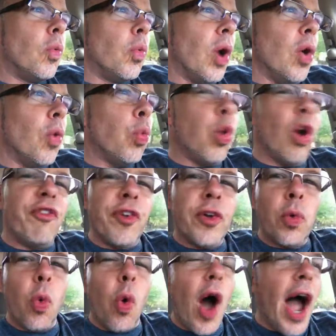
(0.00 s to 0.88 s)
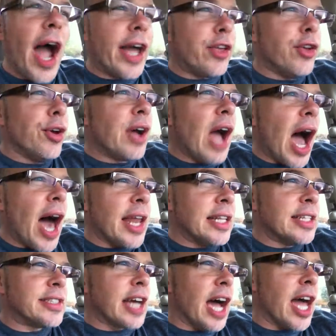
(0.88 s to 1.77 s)
what woof and whack you
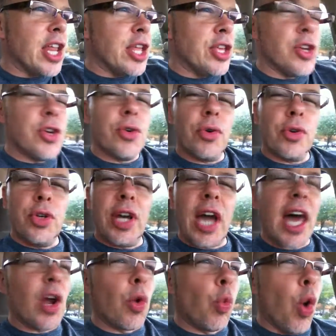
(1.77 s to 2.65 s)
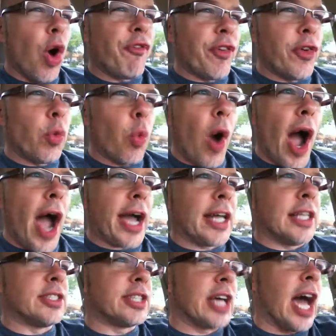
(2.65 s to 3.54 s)
got inside of you. You got a woof and
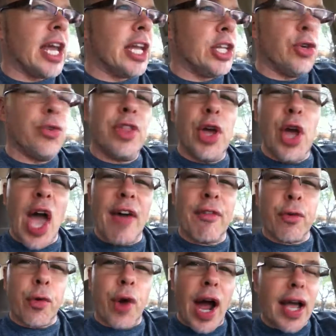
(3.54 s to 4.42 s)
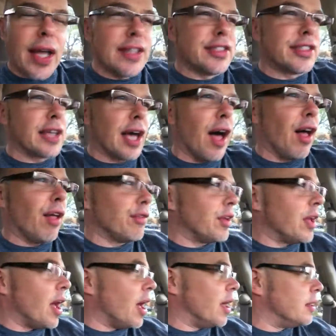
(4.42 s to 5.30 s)
whack inside of you that you haven't
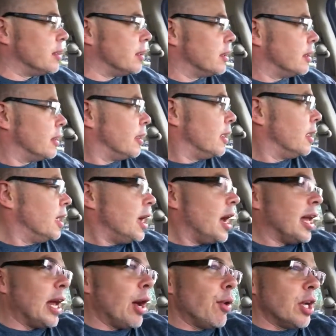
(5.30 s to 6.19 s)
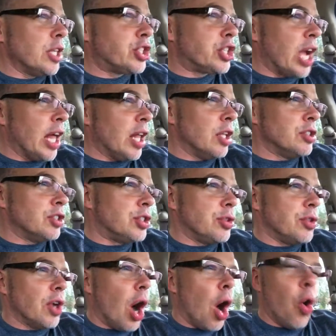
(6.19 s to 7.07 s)
reconciled yet. And I want to
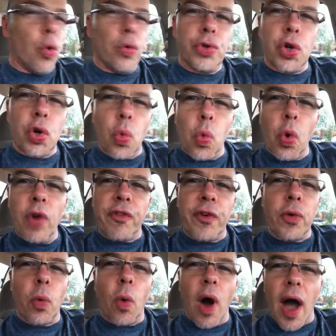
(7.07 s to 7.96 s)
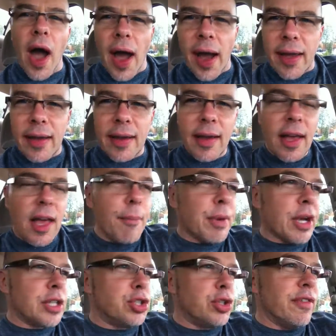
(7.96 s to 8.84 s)
challenge you to own your woof and whack
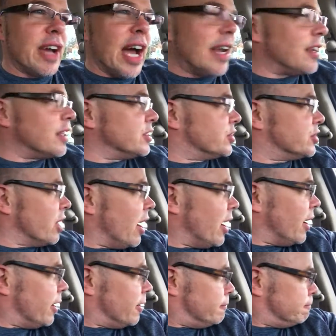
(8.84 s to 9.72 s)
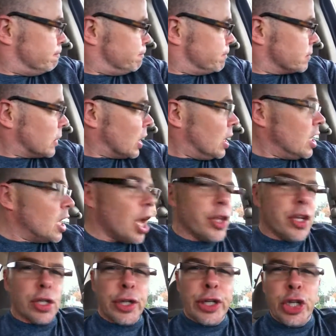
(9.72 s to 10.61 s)
because you've got desire.
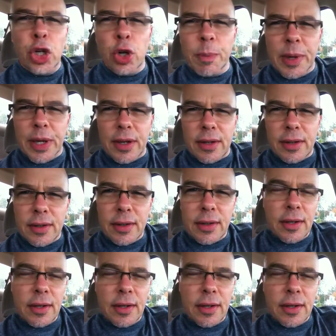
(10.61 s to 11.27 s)
And you're human.